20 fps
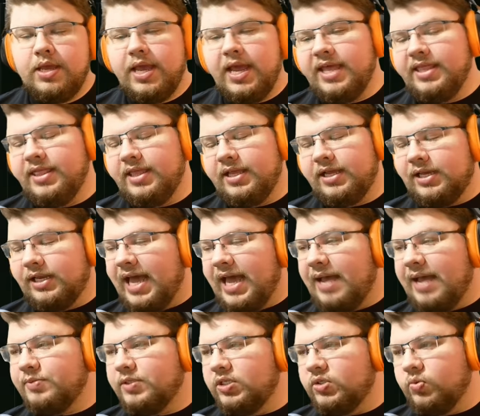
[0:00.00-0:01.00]
And the
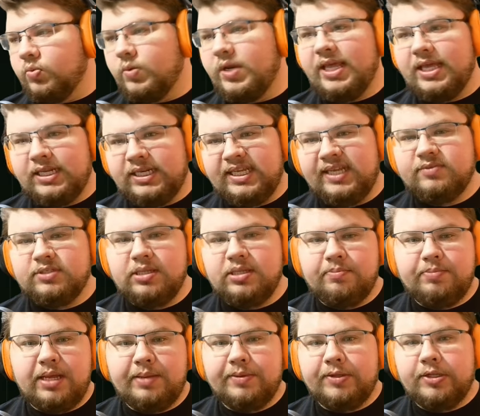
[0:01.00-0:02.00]
collapse is when it leaves the
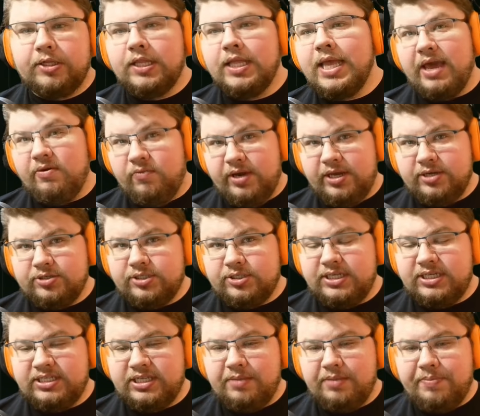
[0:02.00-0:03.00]
bubble. I wish
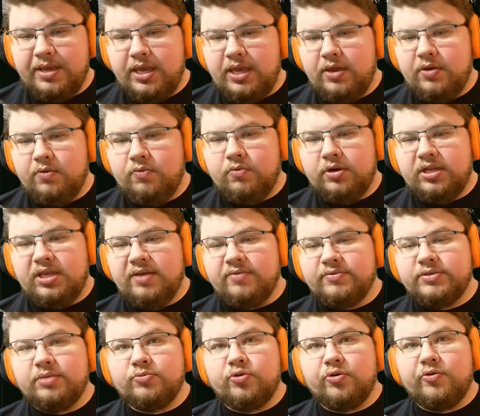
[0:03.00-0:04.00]
CCP would
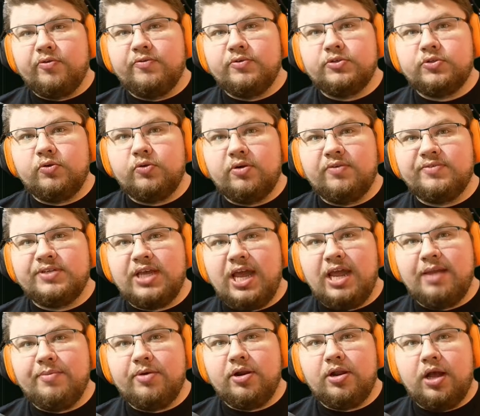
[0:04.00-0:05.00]
give some sort of
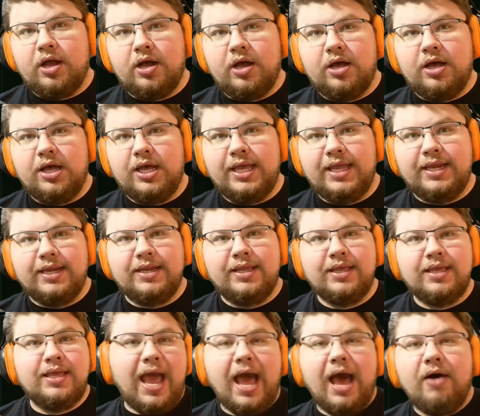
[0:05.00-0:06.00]
timer
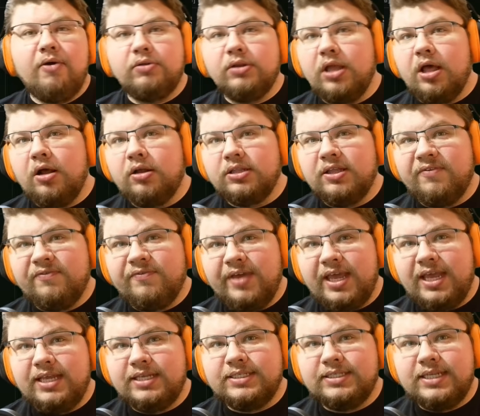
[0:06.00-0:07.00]
on how long the
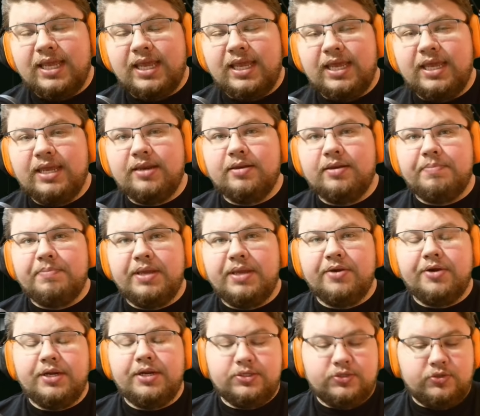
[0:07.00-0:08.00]
phased in
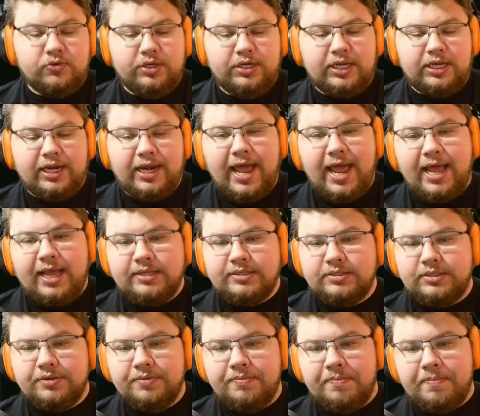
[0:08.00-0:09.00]
period is going to
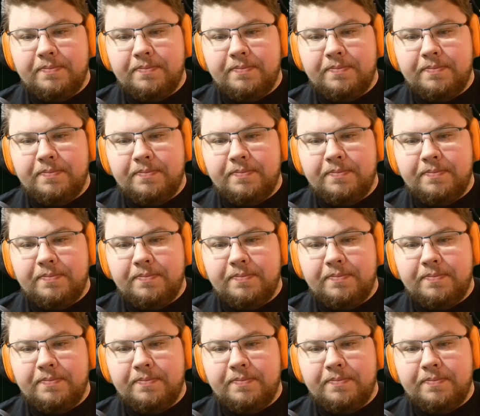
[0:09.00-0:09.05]
last.